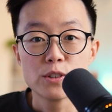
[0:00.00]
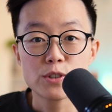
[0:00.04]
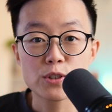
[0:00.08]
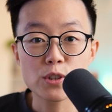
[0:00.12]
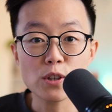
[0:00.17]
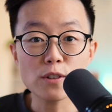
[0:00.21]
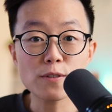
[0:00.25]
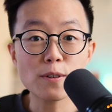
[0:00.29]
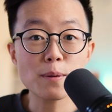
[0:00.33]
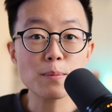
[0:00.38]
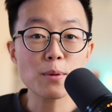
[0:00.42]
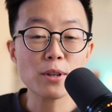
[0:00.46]

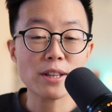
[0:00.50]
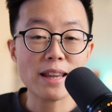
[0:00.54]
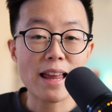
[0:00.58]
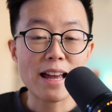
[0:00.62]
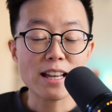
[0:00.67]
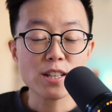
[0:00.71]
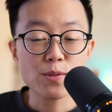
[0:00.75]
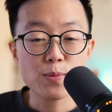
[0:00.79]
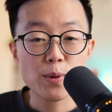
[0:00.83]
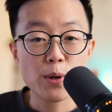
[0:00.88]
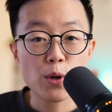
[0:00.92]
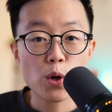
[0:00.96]
So from the
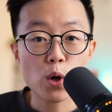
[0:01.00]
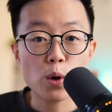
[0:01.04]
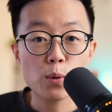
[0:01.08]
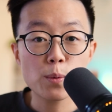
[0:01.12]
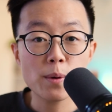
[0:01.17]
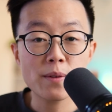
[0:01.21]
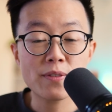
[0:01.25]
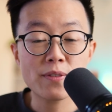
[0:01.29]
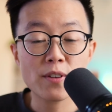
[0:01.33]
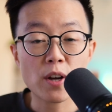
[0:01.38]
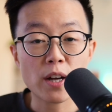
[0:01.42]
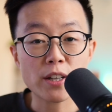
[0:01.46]
last video,
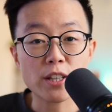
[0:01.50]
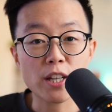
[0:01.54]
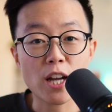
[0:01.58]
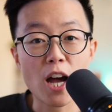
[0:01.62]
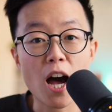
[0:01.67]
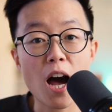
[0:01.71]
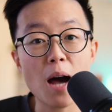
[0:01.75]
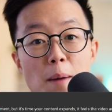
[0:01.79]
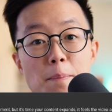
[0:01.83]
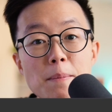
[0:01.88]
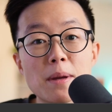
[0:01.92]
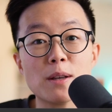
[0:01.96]
we've got a
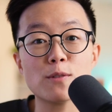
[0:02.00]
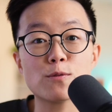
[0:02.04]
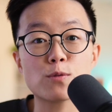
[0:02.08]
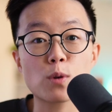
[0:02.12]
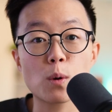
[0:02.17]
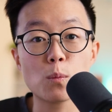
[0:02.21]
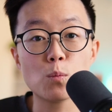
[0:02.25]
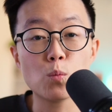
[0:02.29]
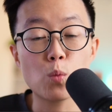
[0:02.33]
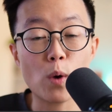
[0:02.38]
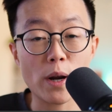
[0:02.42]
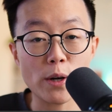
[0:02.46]
comment
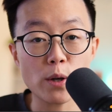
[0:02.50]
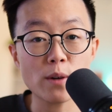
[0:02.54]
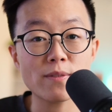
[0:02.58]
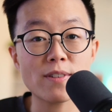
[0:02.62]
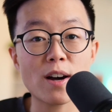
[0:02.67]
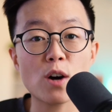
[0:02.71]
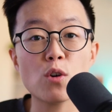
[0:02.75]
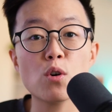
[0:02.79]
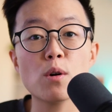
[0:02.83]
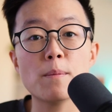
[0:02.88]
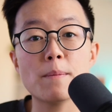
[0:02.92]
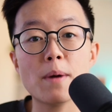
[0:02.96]
from one of
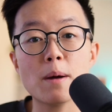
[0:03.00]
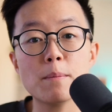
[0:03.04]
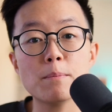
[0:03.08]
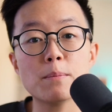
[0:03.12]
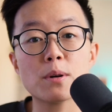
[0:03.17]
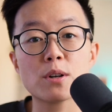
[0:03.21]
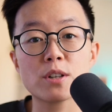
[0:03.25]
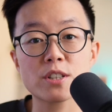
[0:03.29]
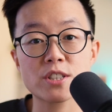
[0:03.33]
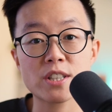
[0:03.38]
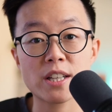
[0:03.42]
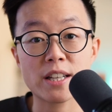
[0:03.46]
our
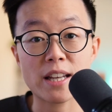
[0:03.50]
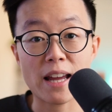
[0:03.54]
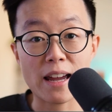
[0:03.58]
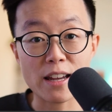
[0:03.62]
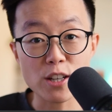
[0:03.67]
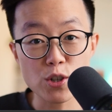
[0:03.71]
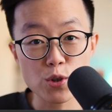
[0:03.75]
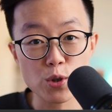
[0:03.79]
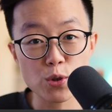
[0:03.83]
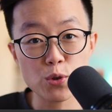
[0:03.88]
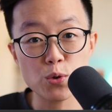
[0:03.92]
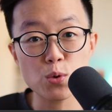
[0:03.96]
members that I
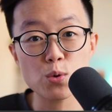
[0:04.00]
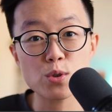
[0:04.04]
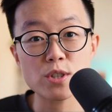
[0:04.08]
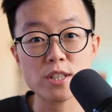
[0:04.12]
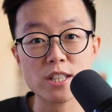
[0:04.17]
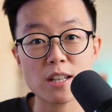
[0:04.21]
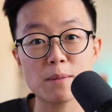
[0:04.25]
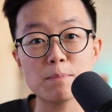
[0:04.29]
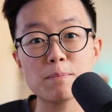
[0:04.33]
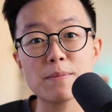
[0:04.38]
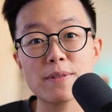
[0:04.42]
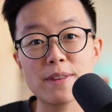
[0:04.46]
should do
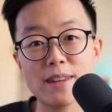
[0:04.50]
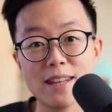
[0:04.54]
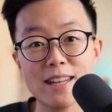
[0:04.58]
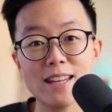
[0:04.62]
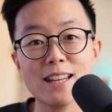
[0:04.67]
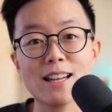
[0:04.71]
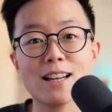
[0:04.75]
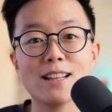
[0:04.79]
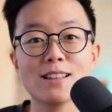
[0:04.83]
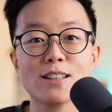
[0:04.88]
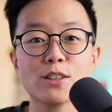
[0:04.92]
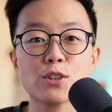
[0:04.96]

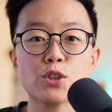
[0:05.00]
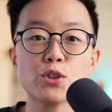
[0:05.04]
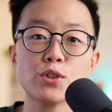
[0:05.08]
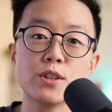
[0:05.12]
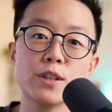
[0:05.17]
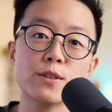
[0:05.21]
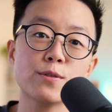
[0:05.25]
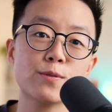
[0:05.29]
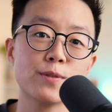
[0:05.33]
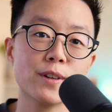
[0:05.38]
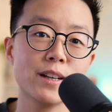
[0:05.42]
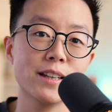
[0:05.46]
something a little
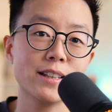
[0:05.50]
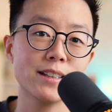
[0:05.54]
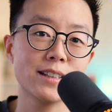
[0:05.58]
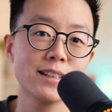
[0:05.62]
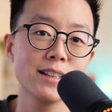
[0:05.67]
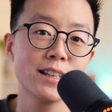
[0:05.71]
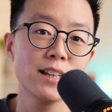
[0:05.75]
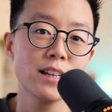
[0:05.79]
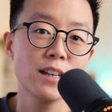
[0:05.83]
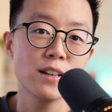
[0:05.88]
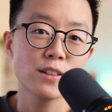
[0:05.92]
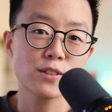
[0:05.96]
different.
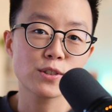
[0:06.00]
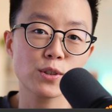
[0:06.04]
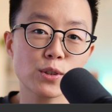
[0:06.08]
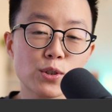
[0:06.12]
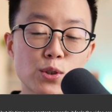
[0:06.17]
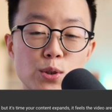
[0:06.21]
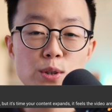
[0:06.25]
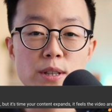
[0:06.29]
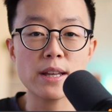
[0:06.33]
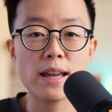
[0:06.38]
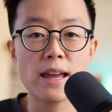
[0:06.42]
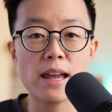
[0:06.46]
So
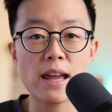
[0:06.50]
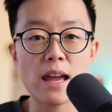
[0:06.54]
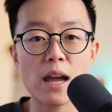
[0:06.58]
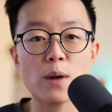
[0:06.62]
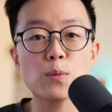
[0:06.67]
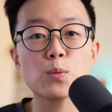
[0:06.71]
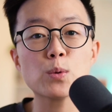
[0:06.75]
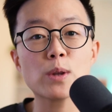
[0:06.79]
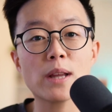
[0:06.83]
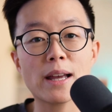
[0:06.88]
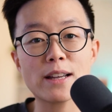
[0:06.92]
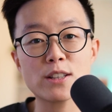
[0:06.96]
today I
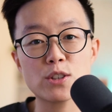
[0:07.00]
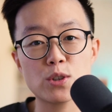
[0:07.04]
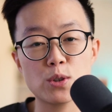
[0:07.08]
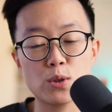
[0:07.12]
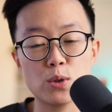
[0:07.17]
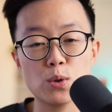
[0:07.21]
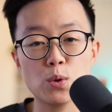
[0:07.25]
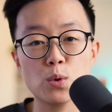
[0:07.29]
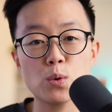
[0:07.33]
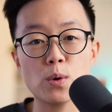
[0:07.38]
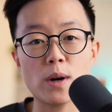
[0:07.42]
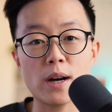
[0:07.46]
would like to
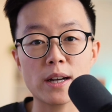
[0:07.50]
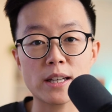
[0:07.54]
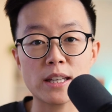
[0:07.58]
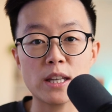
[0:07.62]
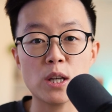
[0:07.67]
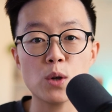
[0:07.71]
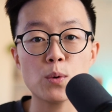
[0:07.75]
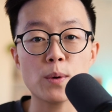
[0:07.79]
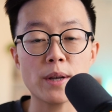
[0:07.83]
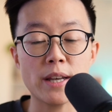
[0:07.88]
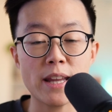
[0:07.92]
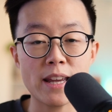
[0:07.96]
do a
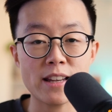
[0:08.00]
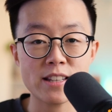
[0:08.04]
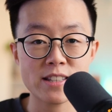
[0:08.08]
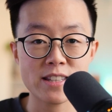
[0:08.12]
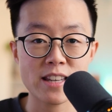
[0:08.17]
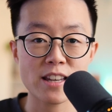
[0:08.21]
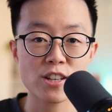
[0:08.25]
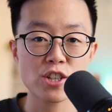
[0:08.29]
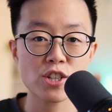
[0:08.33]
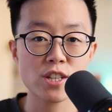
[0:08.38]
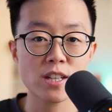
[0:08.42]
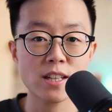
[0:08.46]
Q&A
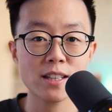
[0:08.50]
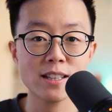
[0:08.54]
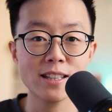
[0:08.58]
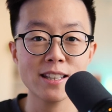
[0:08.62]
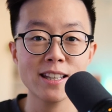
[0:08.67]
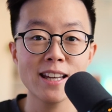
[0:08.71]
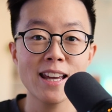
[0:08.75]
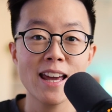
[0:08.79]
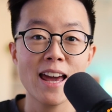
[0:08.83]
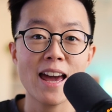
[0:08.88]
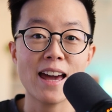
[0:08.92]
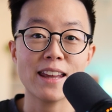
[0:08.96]
session.
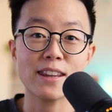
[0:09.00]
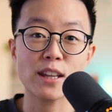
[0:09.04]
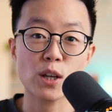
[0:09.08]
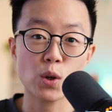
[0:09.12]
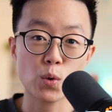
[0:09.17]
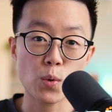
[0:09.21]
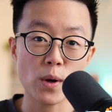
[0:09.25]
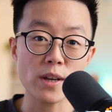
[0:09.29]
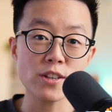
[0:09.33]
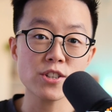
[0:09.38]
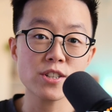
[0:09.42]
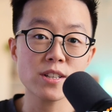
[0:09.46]
And the
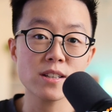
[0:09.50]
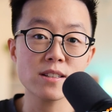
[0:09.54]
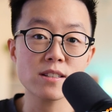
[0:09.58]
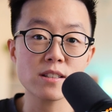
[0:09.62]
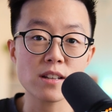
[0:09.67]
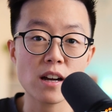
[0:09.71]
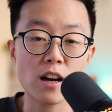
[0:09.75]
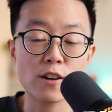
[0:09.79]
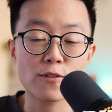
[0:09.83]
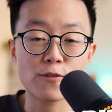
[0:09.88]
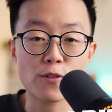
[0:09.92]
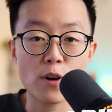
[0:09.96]
questions
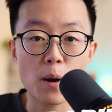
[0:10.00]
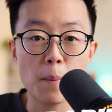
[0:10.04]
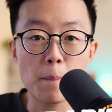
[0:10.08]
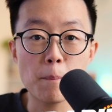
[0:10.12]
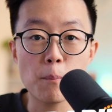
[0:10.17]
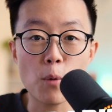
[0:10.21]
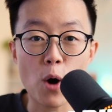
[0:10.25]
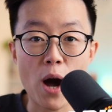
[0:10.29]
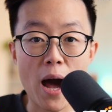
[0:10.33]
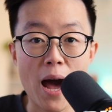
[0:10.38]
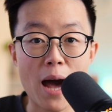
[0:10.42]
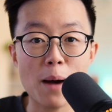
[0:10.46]
are from
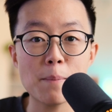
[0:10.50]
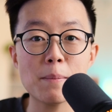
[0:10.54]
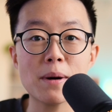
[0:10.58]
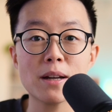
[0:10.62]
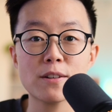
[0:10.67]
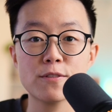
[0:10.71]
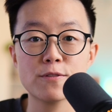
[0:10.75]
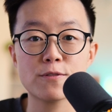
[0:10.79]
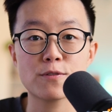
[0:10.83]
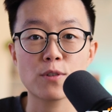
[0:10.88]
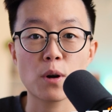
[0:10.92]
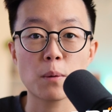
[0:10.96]

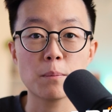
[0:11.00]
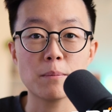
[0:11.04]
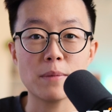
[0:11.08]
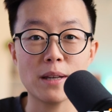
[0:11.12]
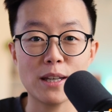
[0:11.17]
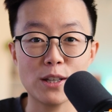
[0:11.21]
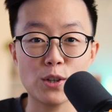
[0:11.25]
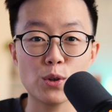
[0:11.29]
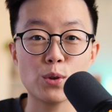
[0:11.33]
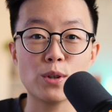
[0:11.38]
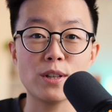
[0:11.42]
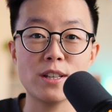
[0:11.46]
Muhammad from
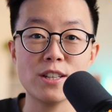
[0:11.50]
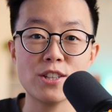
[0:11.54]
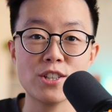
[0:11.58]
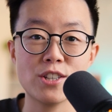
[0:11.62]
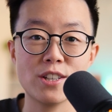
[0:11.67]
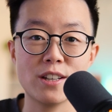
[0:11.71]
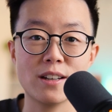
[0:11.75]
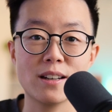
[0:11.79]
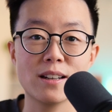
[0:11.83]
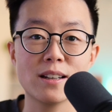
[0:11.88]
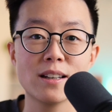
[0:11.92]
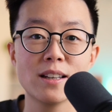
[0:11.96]

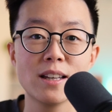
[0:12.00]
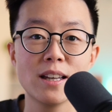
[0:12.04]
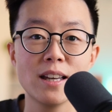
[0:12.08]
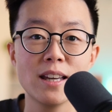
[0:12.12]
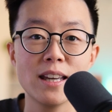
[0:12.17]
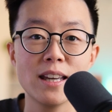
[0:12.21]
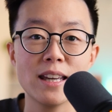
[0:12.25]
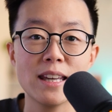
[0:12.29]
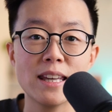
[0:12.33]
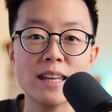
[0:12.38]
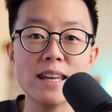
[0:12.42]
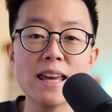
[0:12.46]
Indonesia.
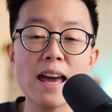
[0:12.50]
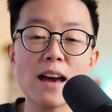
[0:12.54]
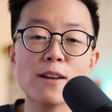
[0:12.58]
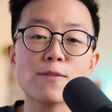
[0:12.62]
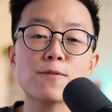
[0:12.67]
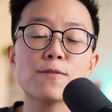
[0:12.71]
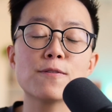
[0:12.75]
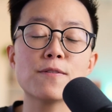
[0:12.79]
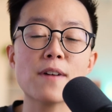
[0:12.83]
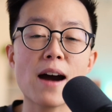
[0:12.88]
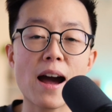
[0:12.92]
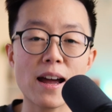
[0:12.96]
He has
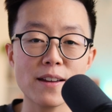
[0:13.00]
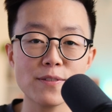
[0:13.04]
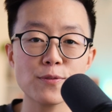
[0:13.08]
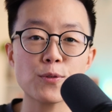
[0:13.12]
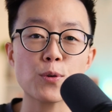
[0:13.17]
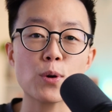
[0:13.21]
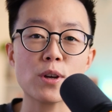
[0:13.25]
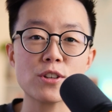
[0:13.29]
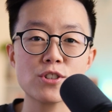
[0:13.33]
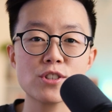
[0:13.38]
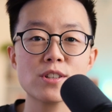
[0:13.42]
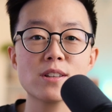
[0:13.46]
5
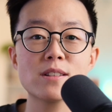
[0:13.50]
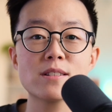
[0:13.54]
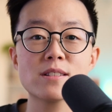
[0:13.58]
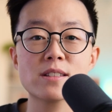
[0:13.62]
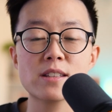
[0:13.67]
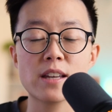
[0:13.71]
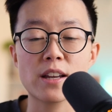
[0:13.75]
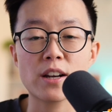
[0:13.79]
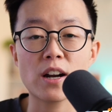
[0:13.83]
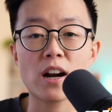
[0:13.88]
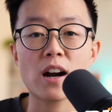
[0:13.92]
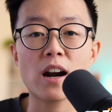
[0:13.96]
questions
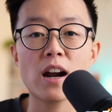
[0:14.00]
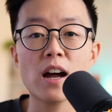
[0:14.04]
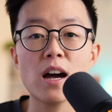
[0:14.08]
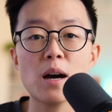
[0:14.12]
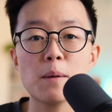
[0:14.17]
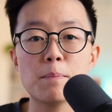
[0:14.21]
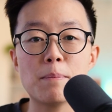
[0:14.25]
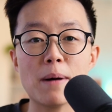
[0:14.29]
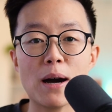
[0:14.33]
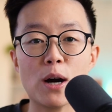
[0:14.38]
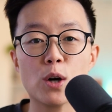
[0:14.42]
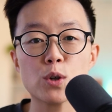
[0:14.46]
that are
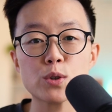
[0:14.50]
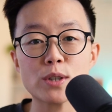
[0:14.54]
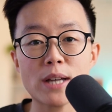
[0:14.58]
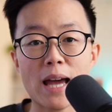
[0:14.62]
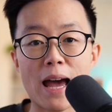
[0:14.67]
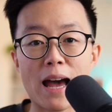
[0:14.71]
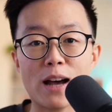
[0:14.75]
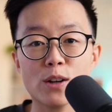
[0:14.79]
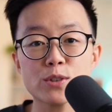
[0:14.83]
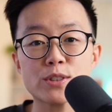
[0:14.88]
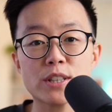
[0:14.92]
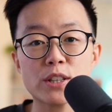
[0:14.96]
about
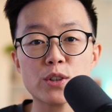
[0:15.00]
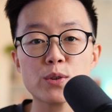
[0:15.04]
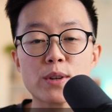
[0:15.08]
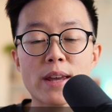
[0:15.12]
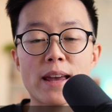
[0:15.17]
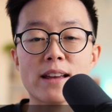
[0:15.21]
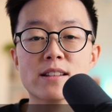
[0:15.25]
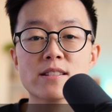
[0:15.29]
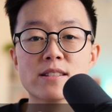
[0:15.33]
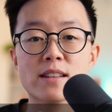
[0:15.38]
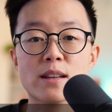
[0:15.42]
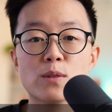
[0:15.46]
how
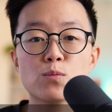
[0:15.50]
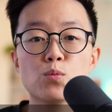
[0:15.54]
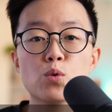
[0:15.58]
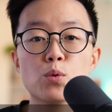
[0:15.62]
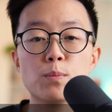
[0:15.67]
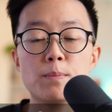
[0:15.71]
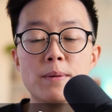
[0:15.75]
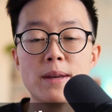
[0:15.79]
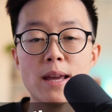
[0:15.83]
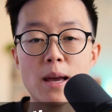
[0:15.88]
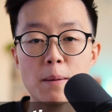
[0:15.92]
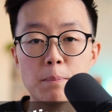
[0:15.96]
Zettelkasten
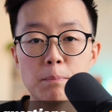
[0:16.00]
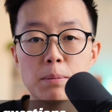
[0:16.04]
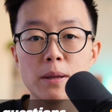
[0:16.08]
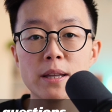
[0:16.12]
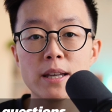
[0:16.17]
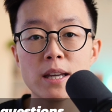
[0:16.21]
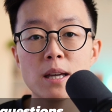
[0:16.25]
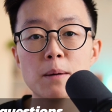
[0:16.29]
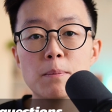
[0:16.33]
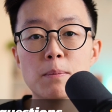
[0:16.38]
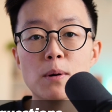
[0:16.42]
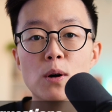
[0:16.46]
would be
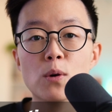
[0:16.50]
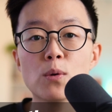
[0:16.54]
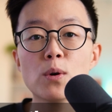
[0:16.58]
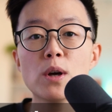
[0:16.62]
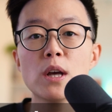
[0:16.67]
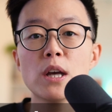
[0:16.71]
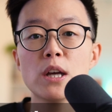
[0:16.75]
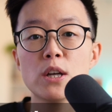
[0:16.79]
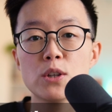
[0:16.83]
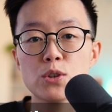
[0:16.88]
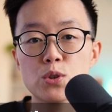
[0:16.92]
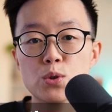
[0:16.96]
applicable
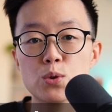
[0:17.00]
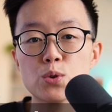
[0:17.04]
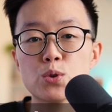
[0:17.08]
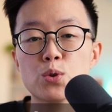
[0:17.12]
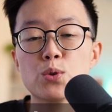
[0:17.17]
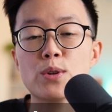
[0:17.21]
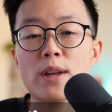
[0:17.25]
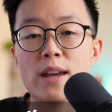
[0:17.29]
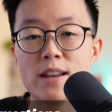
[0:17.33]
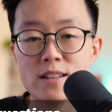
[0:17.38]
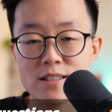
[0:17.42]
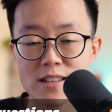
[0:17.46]
to
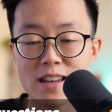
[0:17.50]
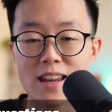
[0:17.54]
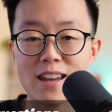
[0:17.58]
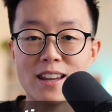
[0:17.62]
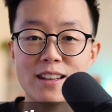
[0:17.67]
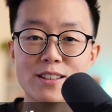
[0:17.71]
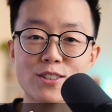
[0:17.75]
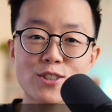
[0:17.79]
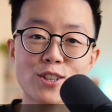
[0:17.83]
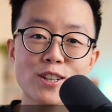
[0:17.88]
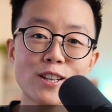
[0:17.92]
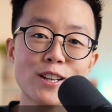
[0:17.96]
today's
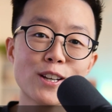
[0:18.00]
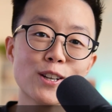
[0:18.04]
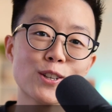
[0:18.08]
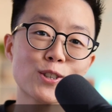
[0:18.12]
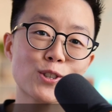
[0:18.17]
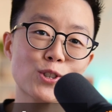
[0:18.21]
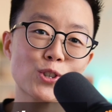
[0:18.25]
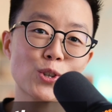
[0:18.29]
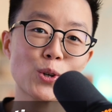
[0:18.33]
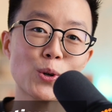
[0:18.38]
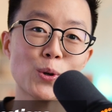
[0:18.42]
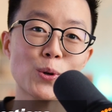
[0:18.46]
age.
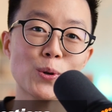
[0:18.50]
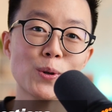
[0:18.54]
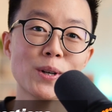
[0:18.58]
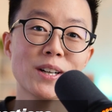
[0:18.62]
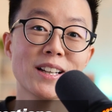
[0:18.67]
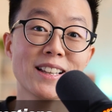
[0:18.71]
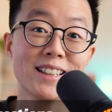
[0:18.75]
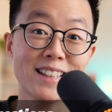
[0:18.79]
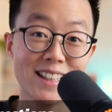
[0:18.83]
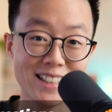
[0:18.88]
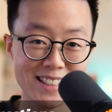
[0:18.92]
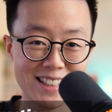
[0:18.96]
So
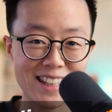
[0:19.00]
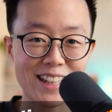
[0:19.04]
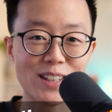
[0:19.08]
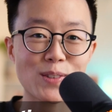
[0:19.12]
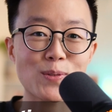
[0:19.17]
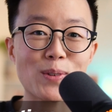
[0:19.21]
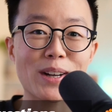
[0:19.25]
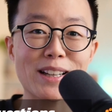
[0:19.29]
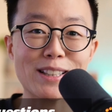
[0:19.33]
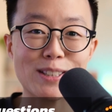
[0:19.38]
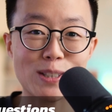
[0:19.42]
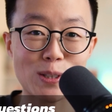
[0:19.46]
let's get
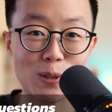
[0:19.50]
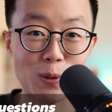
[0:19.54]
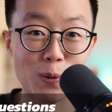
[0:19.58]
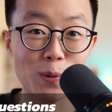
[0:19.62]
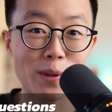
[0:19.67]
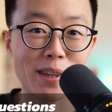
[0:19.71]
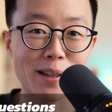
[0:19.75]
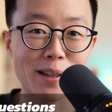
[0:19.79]
right to